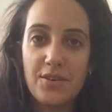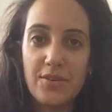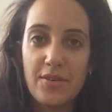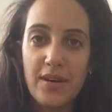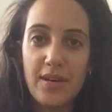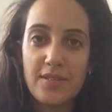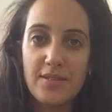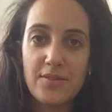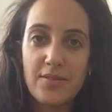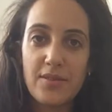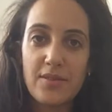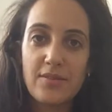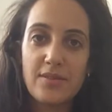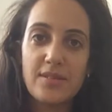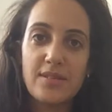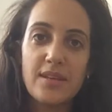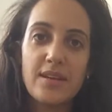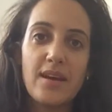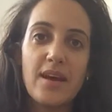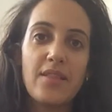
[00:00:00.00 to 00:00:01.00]
Okay, so there
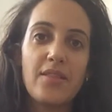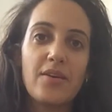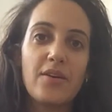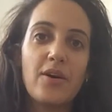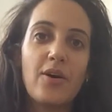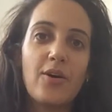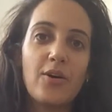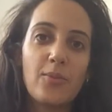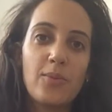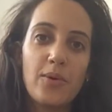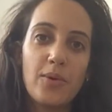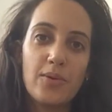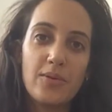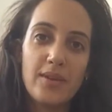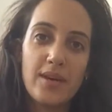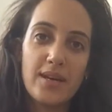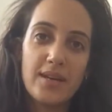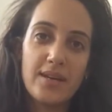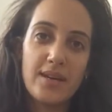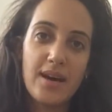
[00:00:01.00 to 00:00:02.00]
is another hormone
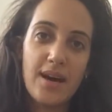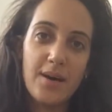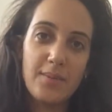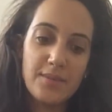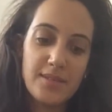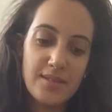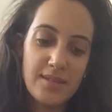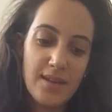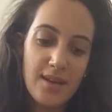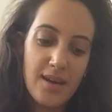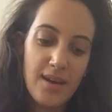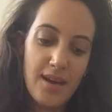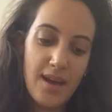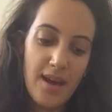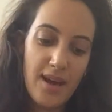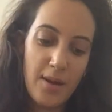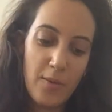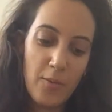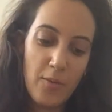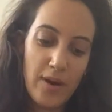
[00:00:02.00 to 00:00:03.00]
that comes
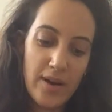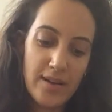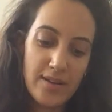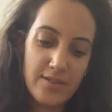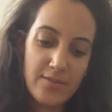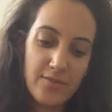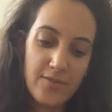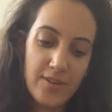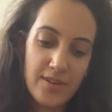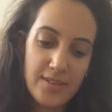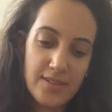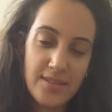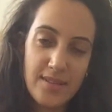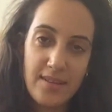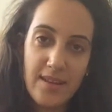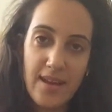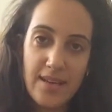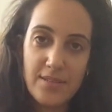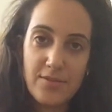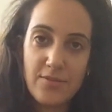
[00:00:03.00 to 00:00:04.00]
when it feels
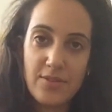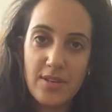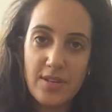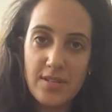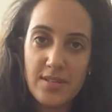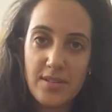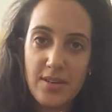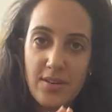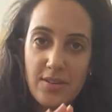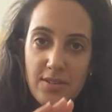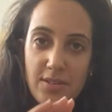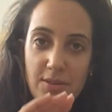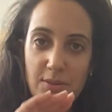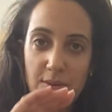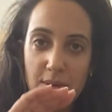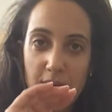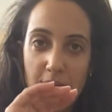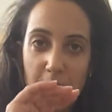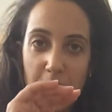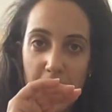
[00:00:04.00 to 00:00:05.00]
that the estrogen starts to
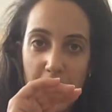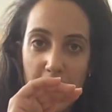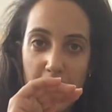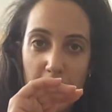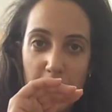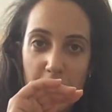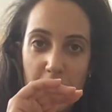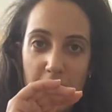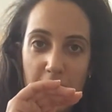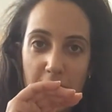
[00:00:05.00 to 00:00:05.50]
come up.